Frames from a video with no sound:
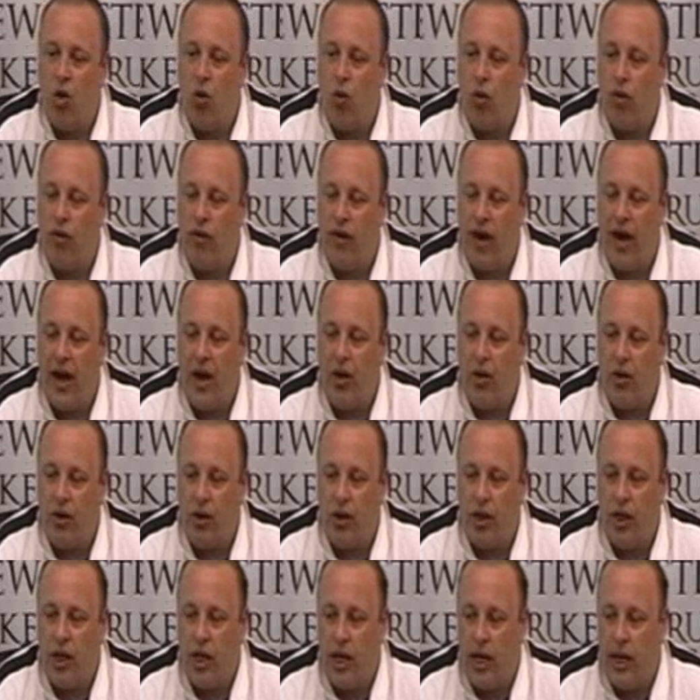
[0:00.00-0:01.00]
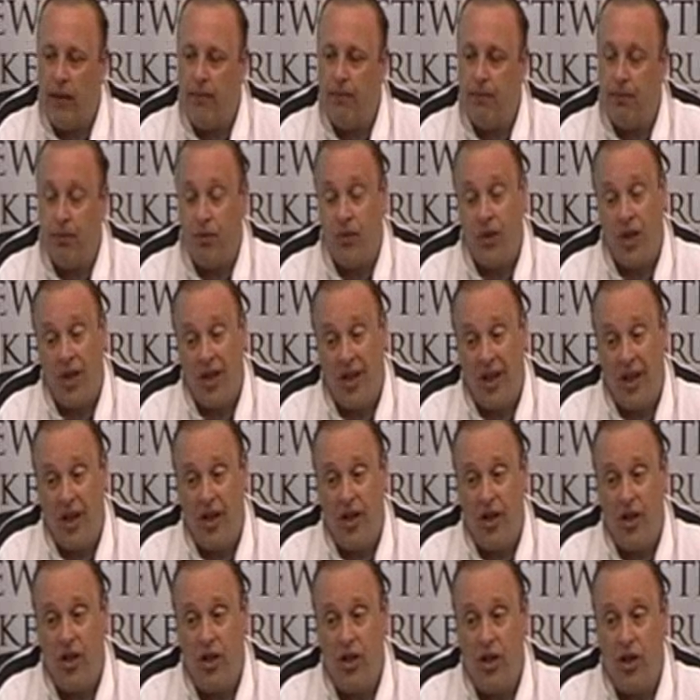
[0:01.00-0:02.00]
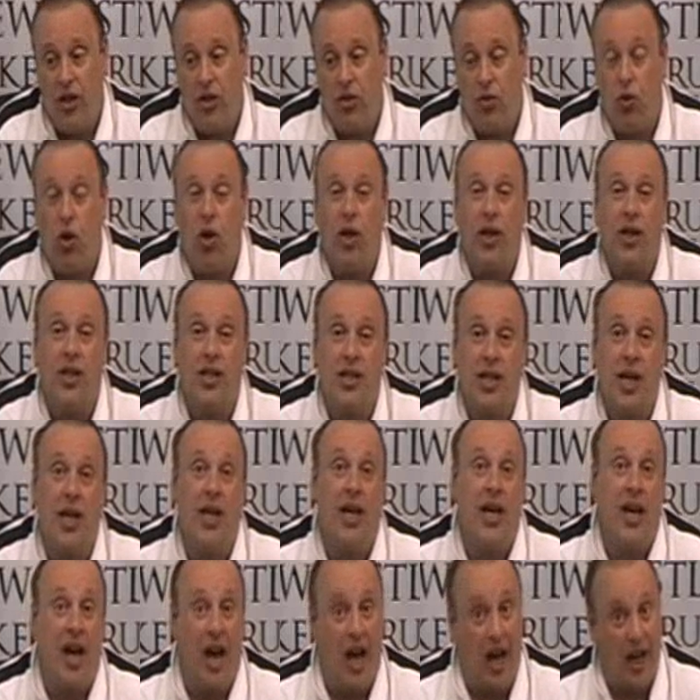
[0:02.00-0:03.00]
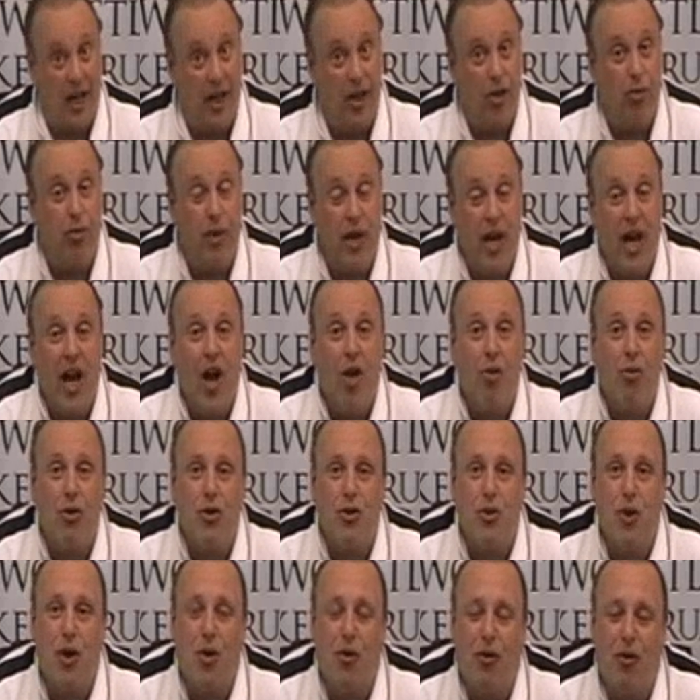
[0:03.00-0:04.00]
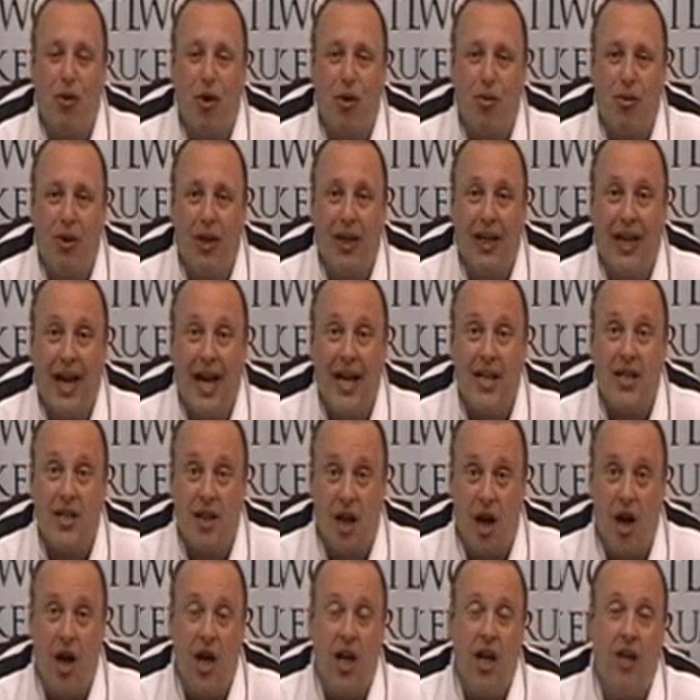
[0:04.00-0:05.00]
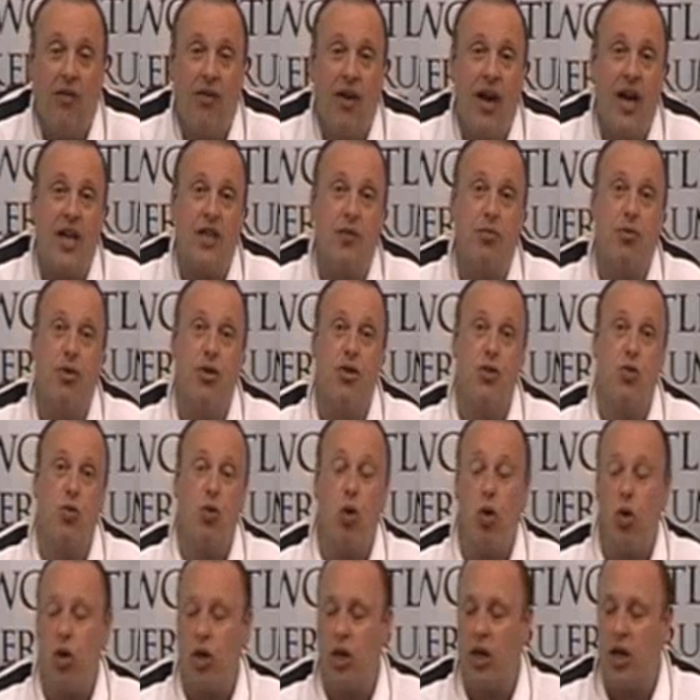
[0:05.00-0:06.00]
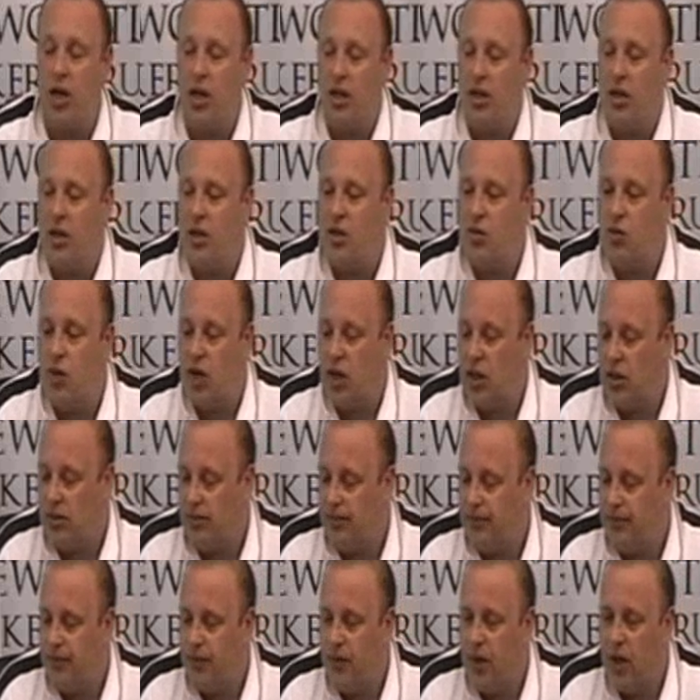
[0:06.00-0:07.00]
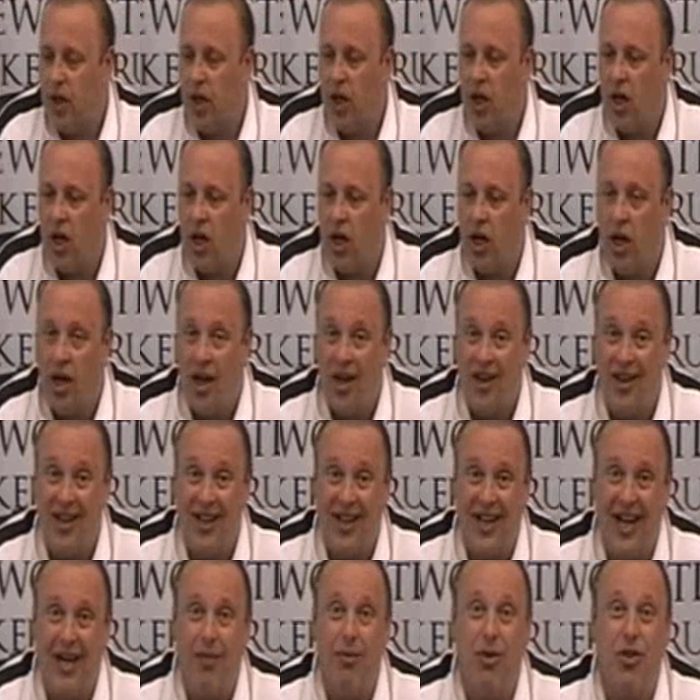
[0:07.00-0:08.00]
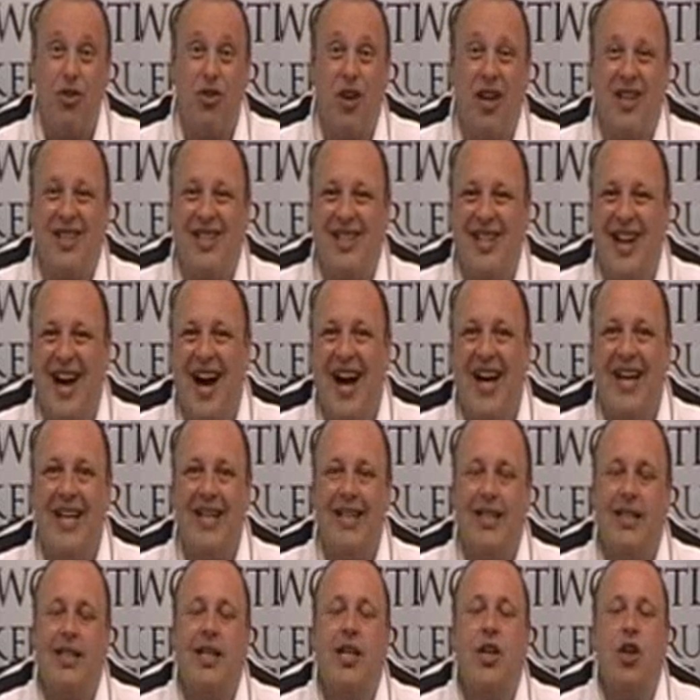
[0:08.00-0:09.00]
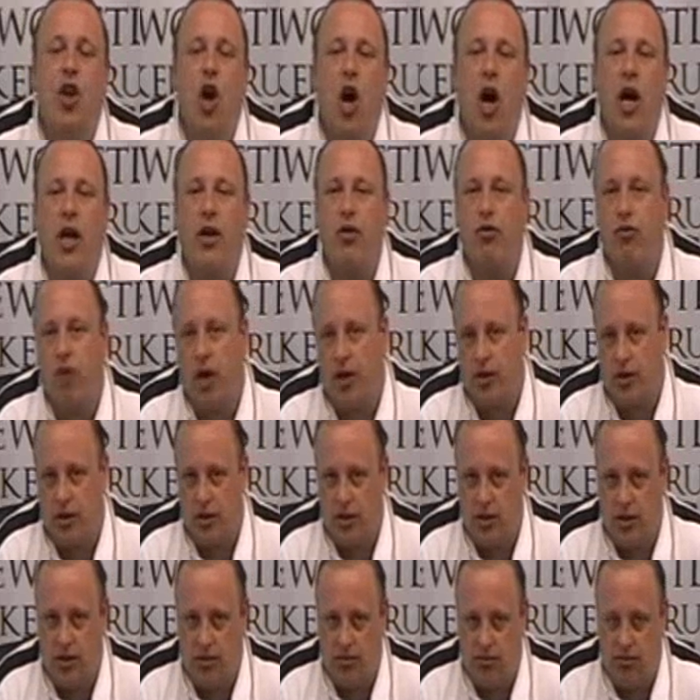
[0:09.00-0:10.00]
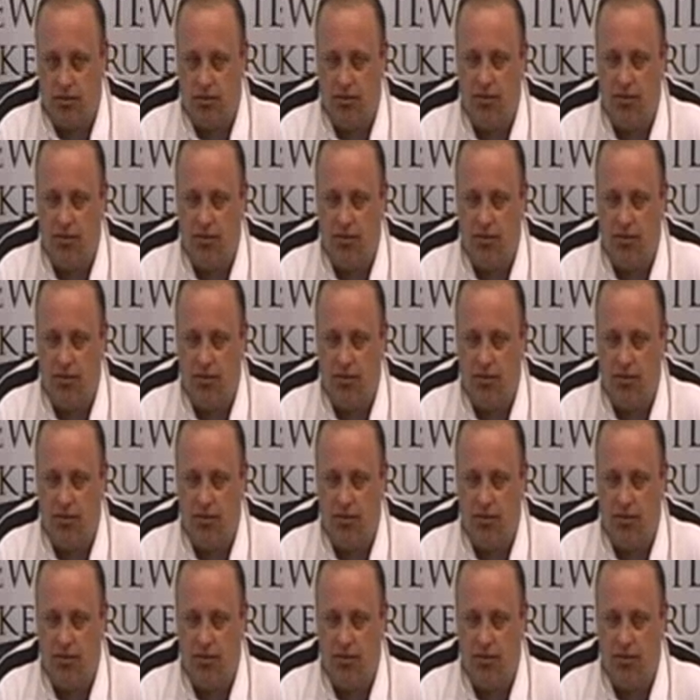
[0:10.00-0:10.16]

without, what can I say, a little bit of help as well from Gaz I Love Asper's Walker as well. The game attracted 89 runners.